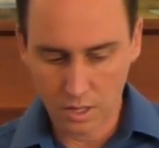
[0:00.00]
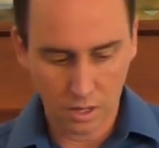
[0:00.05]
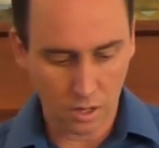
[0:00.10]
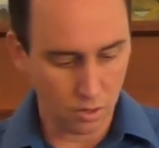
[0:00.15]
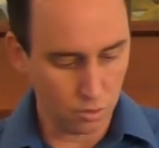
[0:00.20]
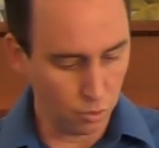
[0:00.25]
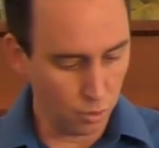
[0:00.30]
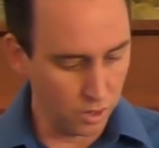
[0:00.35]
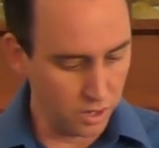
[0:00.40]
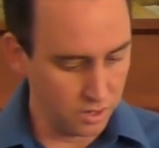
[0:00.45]

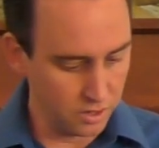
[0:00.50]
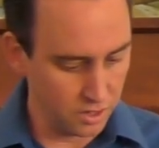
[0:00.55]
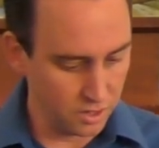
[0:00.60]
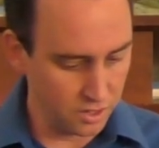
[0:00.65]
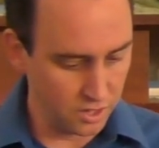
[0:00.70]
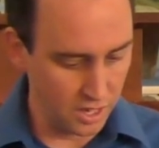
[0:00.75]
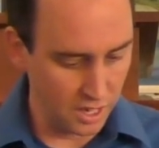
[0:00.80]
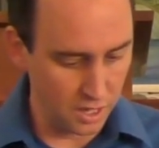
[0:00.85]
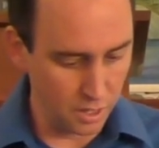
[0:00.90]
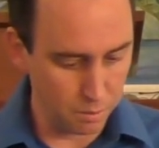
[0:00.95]
Because what does it
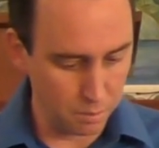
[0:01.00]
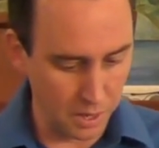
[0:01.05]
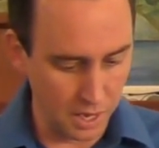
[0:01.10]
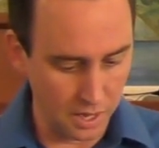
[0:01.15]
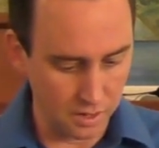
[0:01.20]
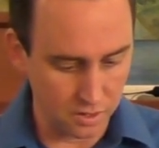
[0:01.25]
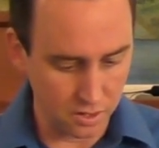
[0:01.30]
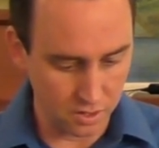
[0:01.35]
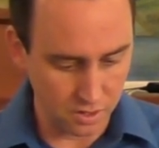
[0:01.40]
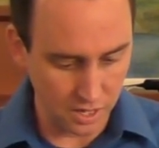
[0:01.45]
say in the
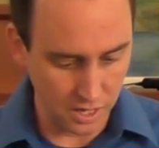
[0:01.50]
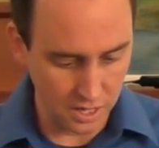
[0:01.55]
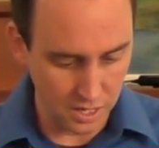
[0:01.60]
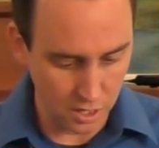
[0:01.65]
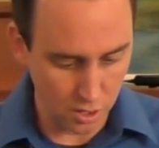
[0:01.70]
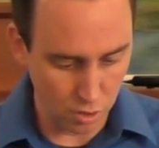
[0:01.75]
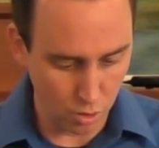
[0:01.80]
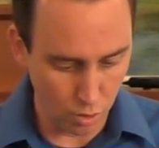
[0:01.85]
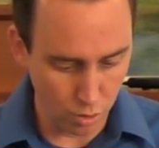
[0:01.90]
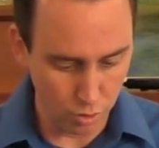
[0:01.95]
passage? That he
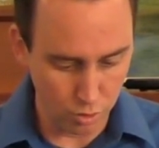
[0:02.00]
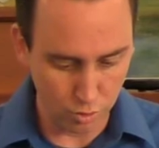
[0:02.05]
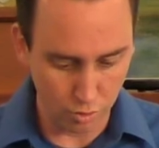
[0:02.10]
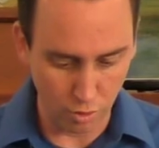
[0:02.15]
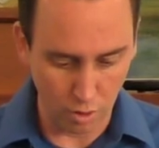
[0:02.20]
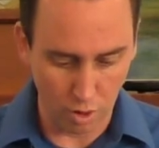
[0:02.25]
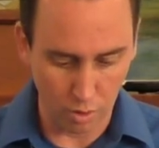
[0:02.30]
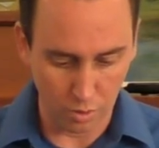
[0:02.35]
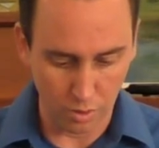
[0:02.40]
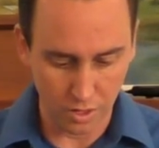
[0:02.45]
grew
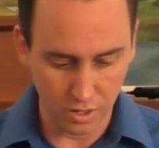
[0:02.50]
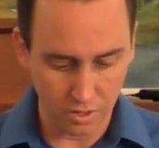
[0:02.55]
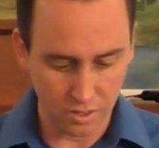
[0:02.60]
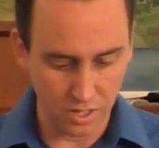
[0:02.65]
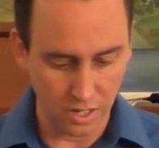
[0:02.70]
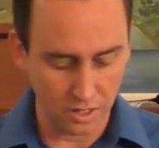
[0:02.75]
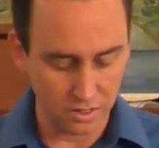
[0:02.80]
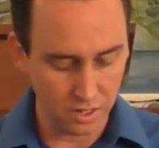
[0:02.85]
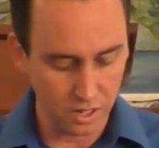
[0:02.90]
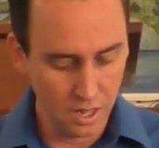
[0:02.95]
strong. What it
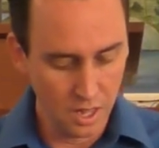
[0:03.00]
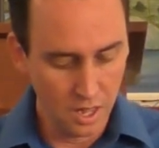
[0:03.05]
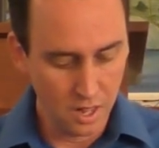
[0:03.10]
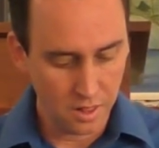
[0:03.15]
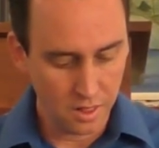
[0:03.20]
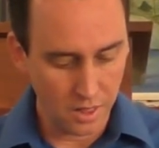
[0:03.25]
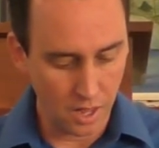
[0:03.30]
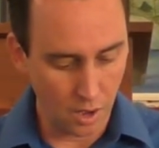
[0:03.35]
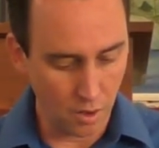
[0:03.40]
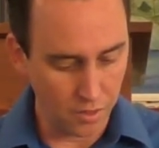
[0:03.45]
says,
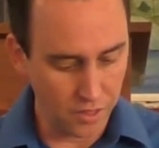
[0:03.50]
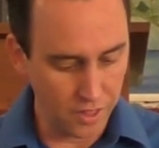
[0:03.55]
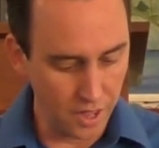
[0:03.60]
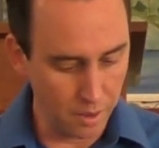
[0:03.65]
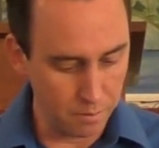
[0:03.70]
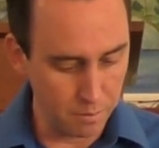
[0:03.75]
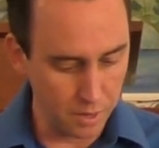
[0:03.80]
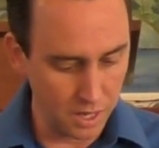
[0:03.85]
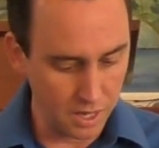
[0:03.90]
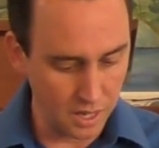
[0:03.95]
Thou hast
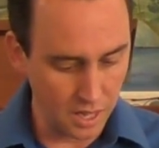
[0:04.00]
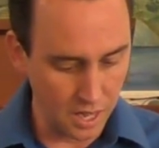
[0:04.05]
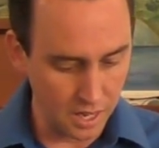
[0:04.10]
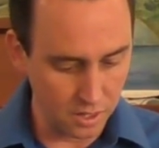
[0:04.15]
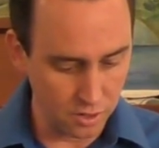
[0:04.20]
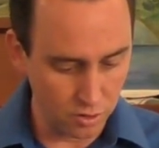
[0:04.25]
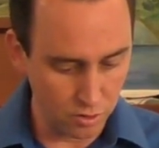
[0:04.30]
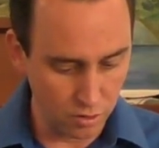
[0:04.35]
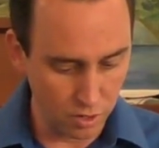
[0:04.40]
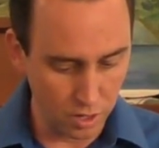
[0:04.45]
not made God
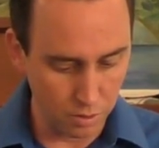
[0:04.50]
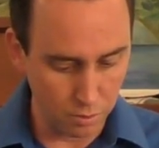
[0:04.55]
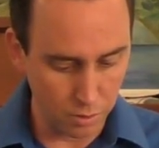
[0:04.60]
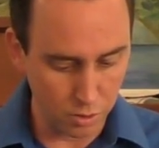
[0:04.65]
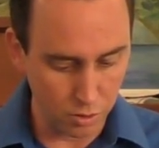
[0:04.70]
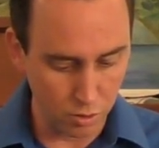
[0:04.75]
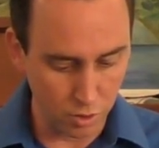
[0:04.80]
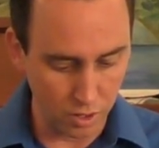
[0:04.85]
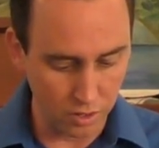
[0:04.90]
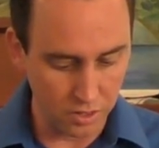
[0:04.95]
his strength, but
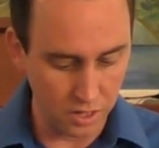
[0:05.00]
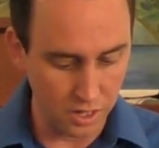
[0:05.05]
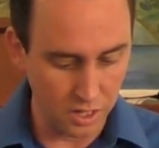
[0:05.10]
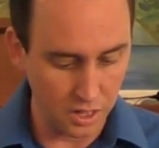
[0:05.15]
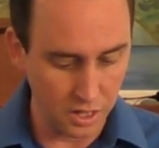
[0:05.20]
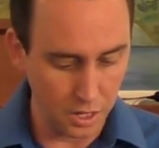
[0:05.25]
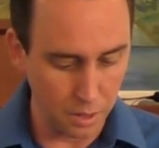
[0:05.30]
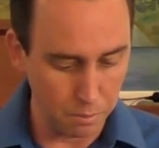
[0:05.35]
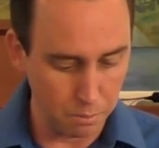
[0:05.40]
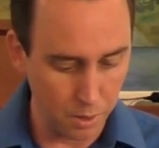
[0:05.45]
trusted in
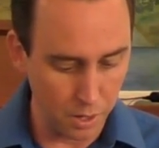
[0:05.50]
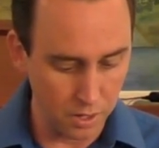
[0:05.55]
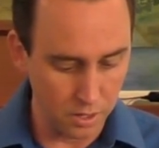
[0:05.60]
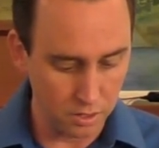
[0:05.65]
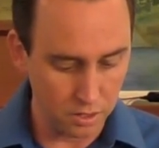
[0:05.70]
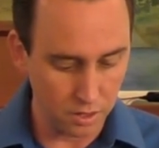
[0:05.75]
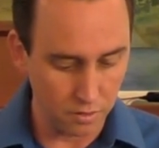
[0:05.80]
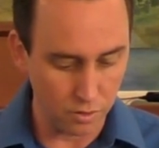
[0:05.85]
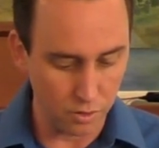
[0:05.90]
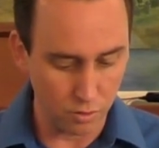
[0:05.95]
the
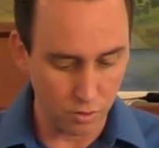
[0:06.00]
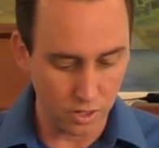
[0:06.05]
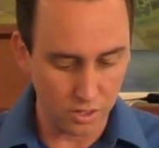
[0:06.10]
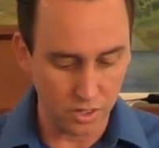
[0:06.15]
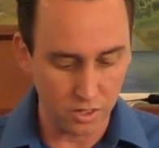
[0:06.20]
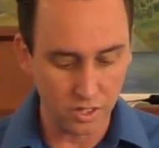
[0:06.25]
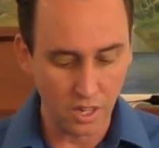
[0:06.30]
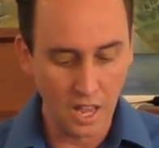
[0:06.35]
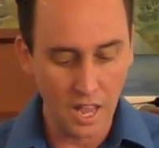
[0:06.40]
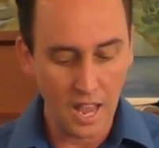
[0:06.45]
abundance of his
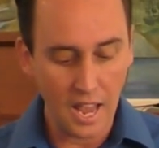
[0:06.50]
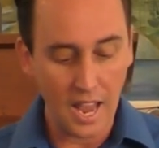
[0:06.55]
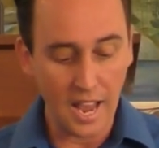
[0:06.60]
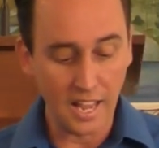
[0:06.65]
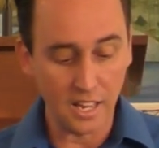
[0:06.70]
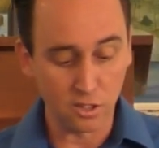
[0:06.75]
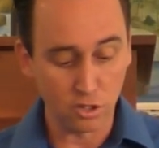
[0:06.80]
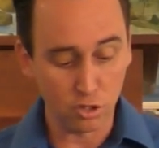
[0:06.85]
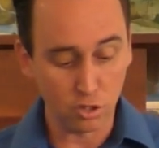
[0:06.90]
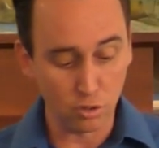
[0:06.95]
riches,
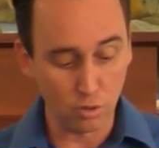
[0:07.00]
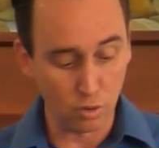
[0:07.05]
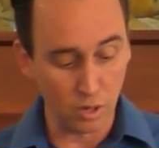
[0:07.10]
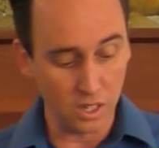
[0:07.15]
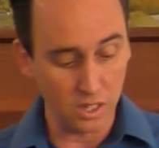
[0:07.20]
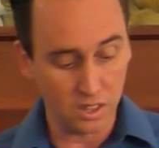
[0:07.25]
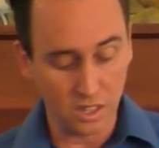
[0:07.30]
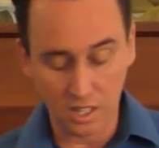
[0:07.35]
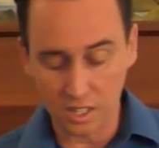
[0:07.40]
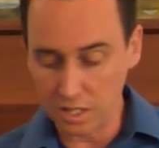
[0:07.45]
and
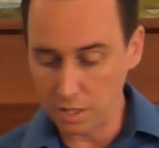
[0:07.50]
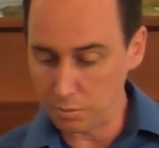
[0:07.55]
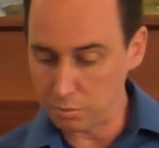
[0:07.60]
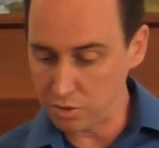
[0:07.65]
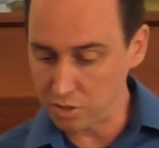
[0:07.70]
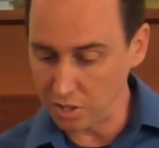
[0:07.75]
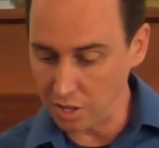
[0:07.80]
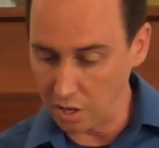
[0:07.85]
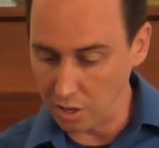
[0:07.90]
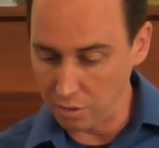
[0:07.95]
strengthened
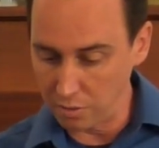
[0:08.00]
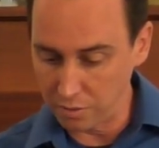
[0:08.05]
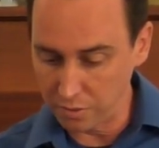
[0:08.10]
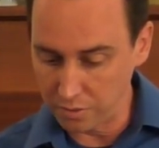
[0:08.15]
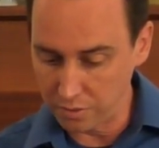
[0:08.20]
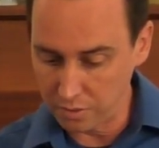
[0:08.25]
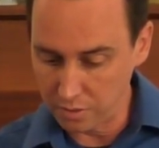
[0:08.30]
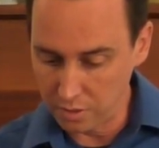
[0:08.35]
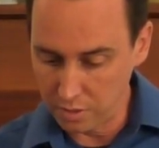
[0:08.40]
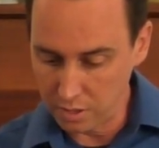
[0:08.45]
himself
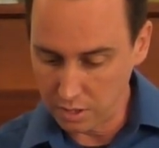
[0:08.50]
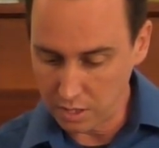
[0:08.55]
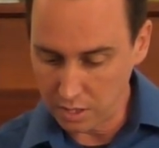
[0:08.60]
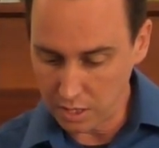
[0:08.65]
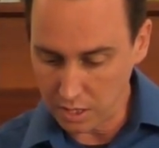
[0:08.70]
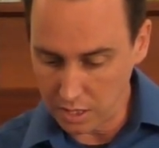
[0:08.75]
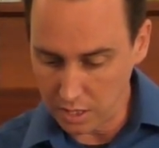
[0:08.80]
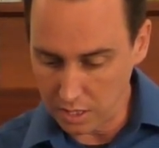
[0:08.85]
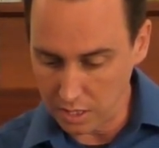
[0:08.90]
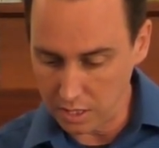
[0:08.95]

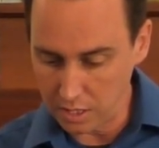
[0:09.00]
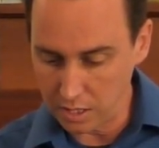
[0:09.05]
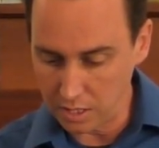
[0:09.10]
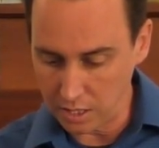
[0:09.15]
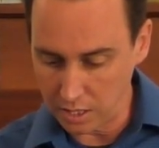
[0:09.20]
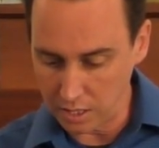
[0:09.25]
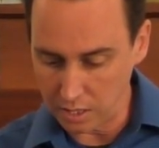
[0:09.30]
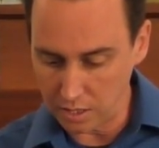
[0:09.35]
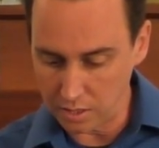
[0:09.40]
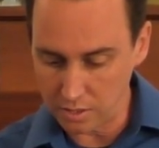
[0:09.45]
in
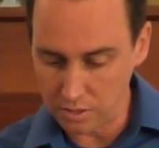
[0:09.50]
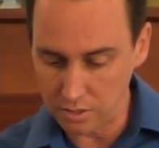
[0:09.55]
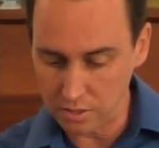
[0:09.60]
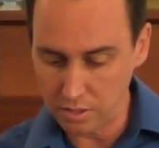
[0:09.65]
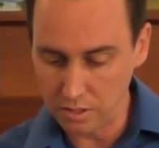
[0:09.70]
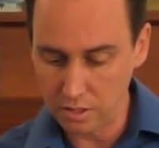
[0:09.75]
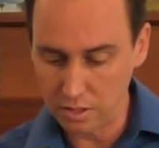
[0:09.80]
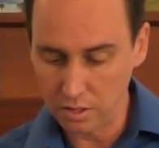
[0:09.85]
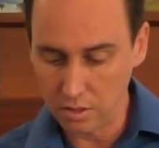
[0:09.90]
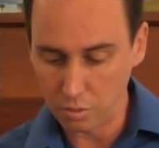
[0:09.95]
his
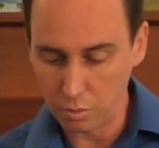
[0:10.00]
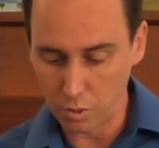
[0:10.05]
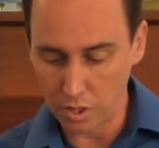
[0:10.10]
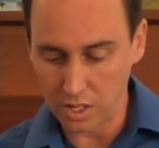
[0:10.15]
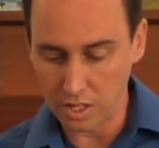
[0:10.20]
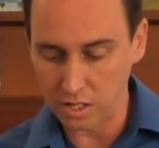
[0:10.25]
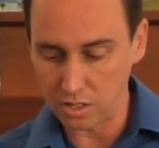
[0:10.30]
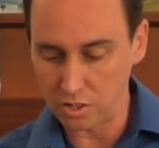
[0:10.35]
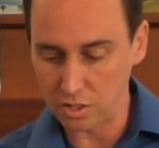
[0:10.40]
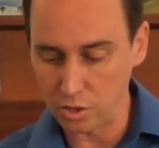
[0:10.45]

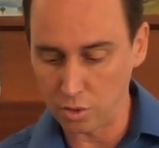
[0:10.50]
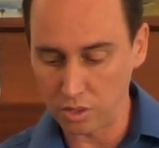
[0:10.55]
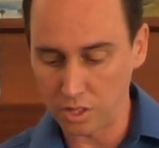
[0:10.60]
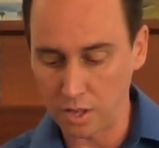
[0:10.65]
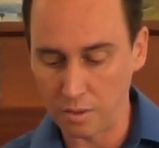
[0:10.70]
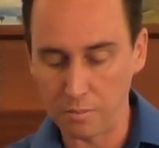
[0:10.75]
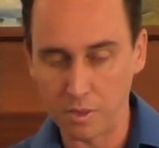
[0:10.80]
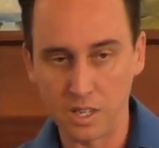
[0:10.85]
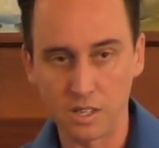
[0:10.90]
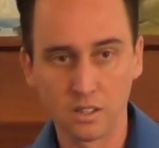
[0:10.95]
wickedness. You know what
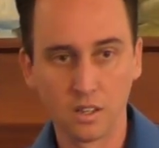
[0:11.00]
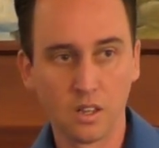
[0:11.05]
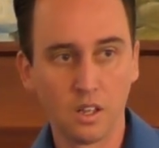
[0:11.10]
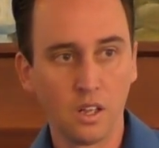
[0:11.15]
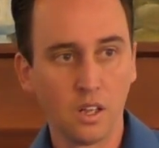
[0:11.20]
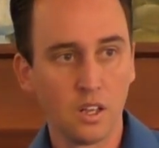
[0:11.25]
that means?